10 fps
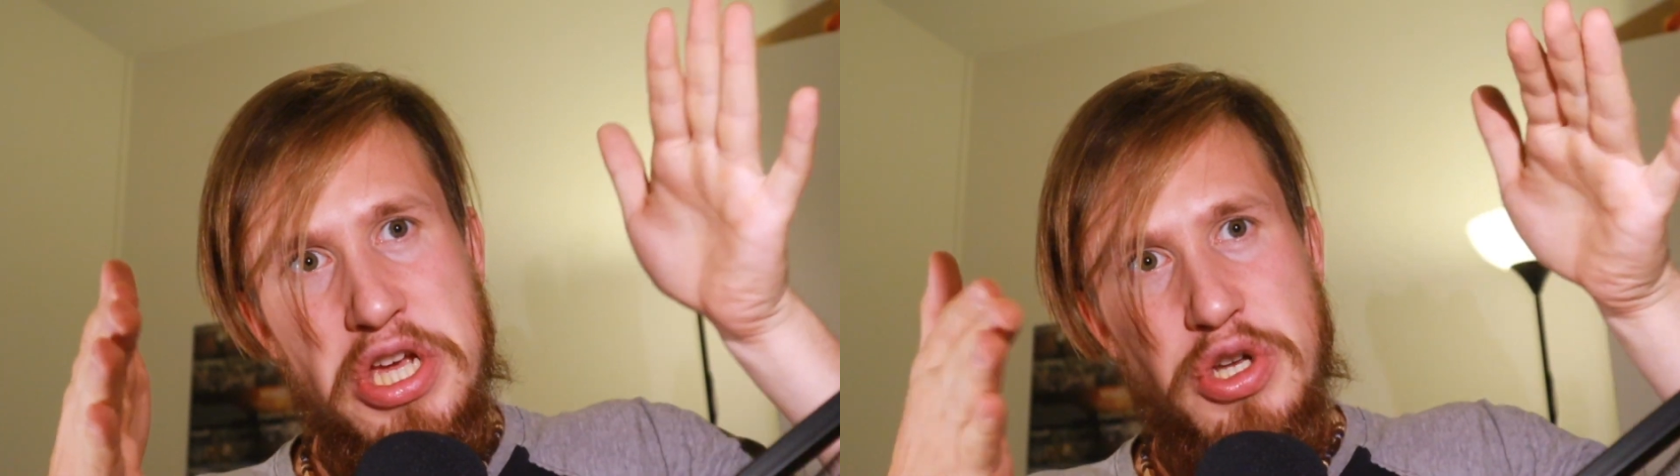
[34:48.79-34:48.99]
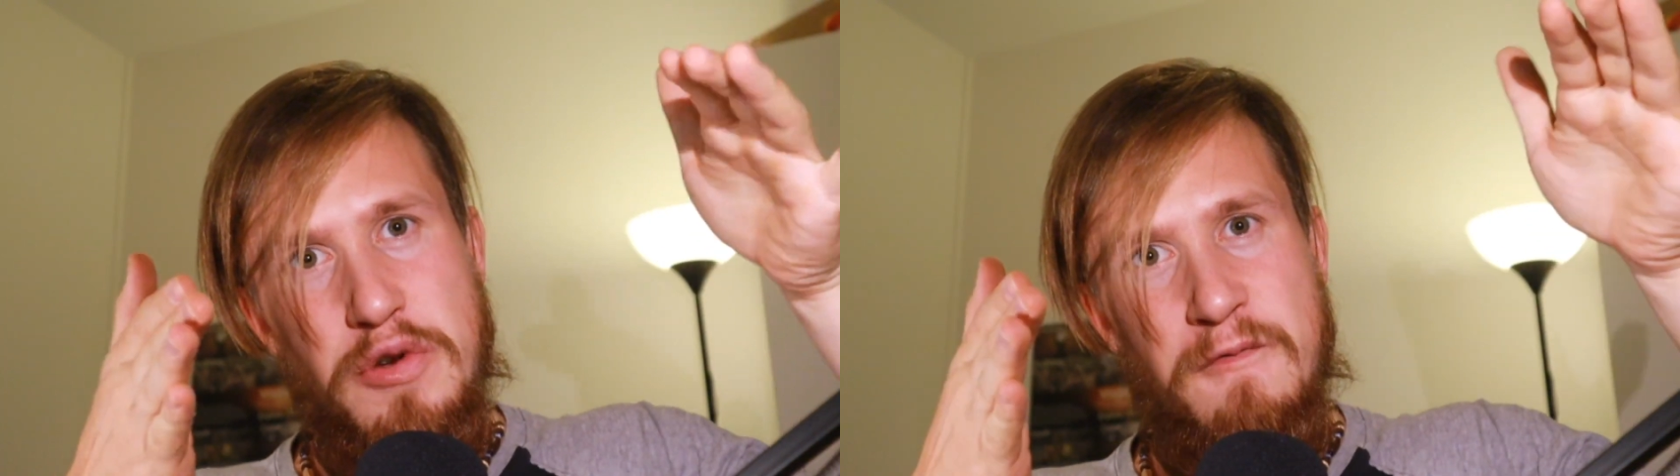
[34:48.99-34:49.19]

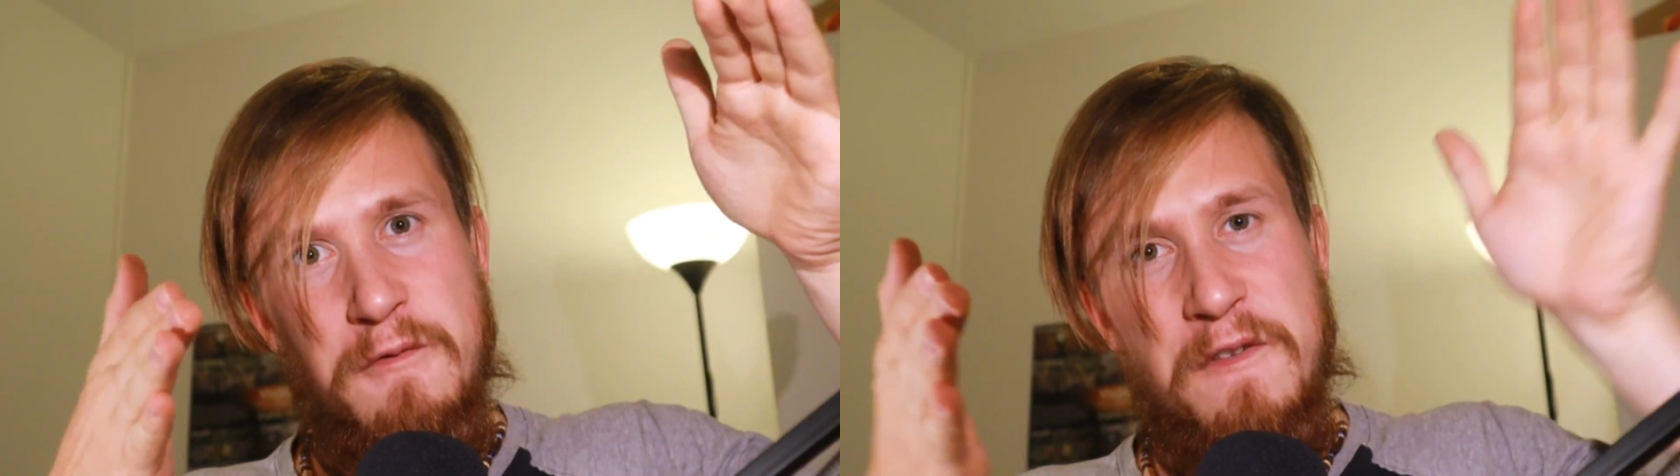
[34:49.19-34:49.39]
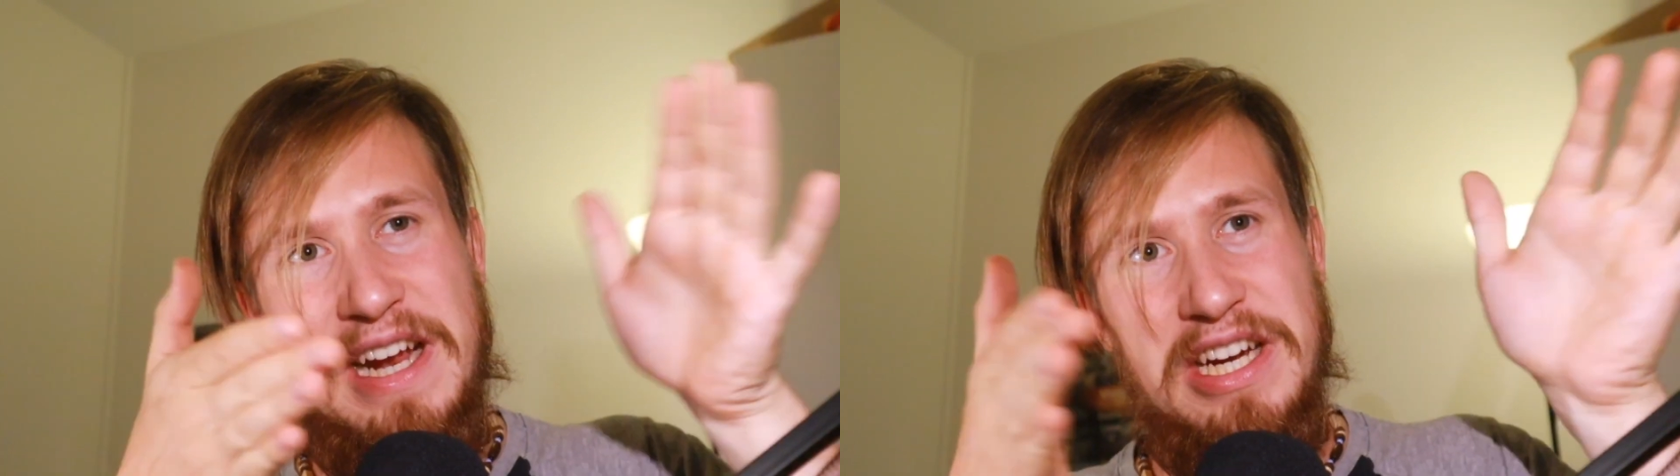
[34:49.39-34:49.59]
to
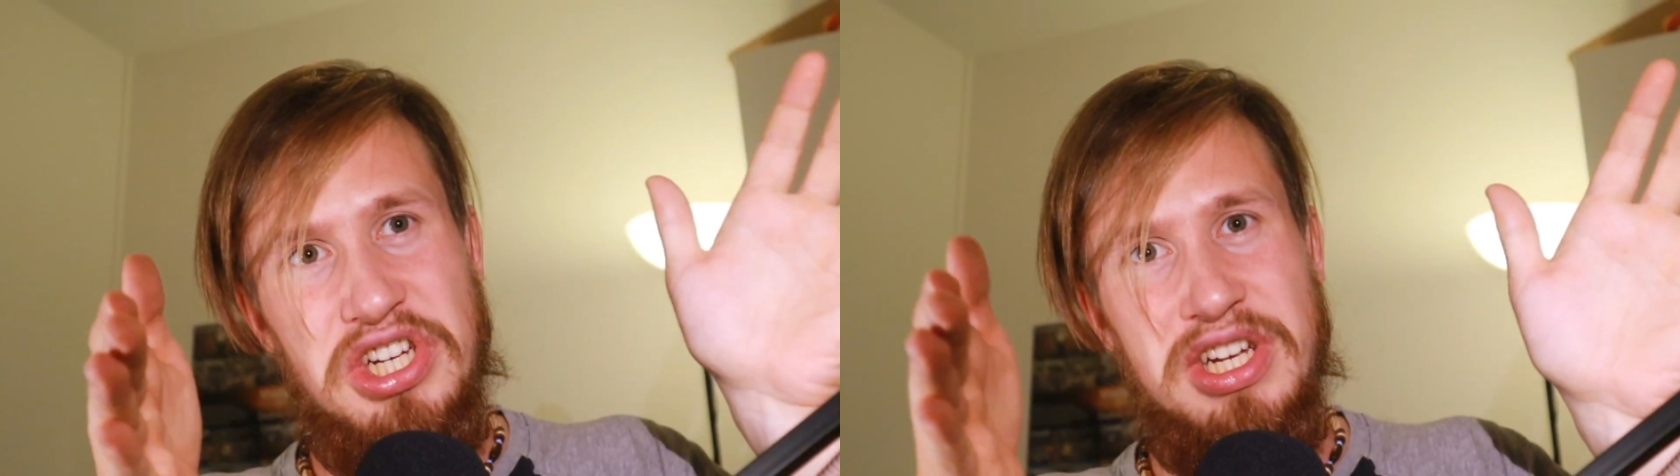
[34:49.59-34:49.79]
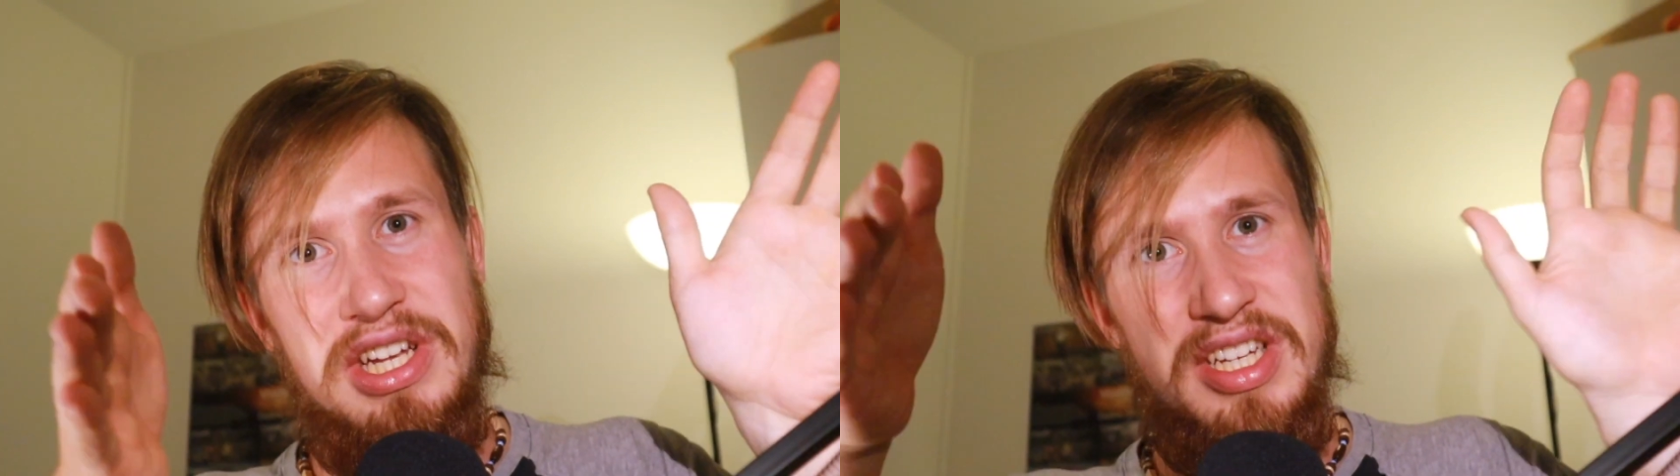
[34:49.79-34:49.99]

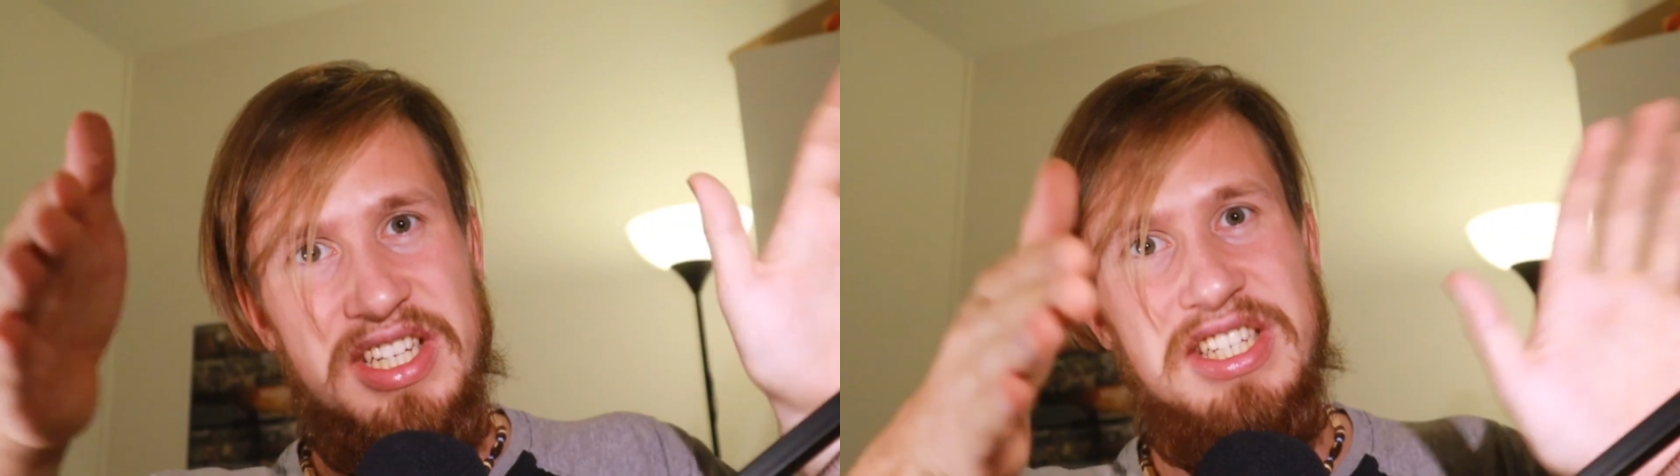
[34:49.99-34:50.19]
function in the